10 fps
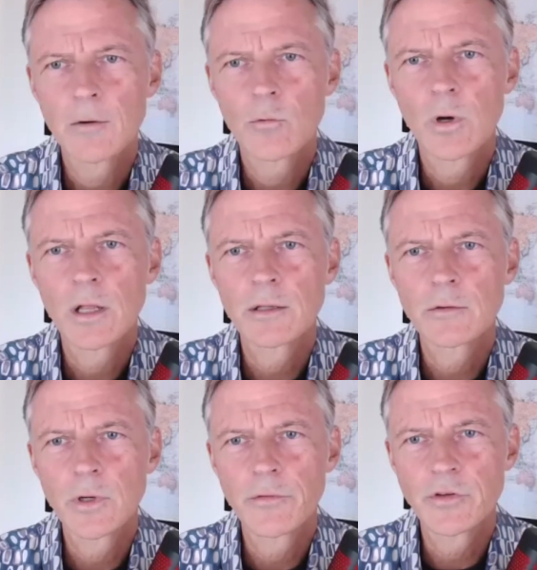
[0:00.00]
well,
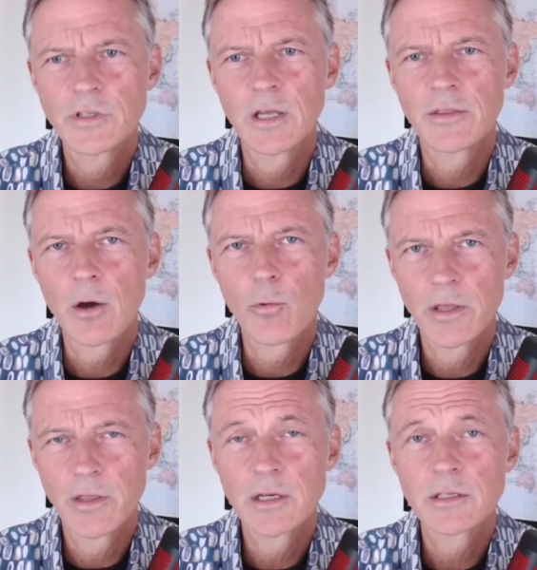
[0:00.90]
if you see it that
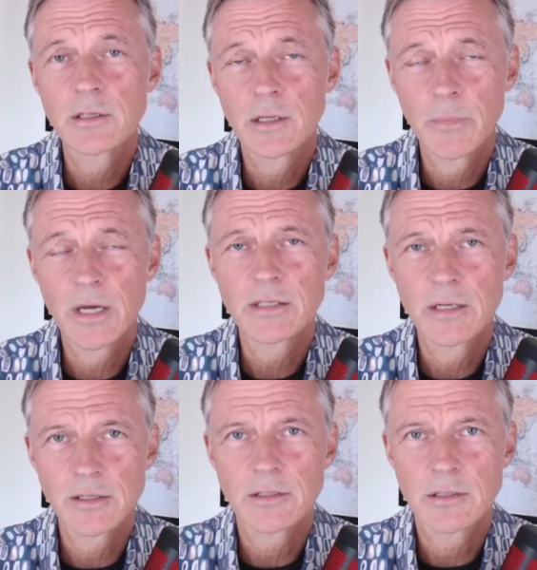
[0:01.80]
way, then it makes
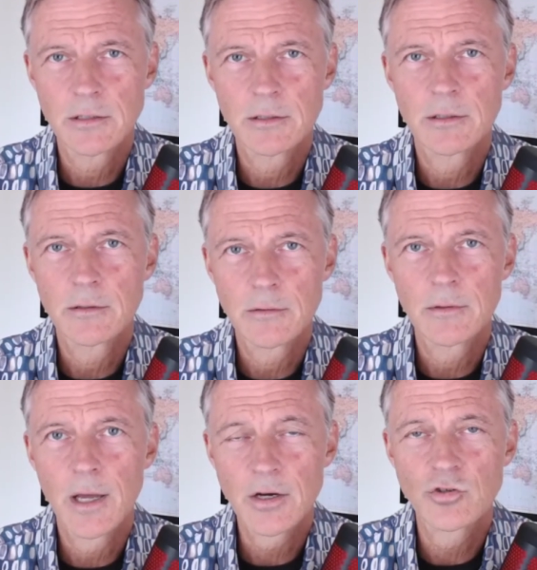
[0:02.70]
sense,
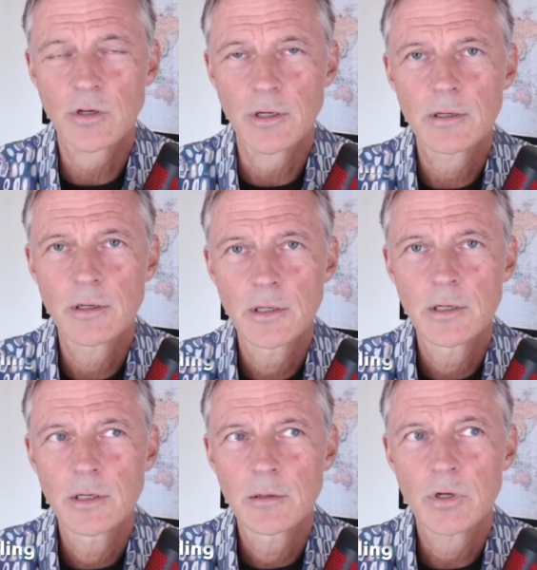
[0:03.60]
actually,
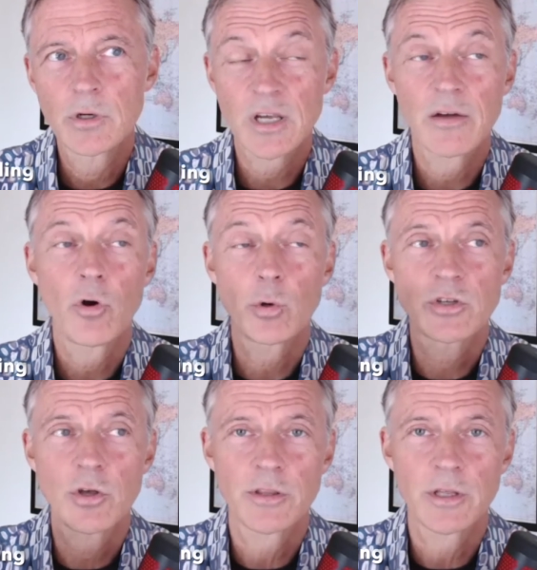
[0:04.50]
because I've
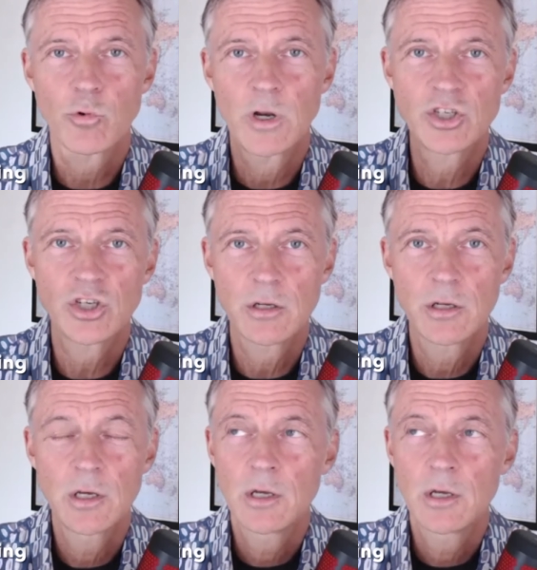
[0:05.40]
always thought that religion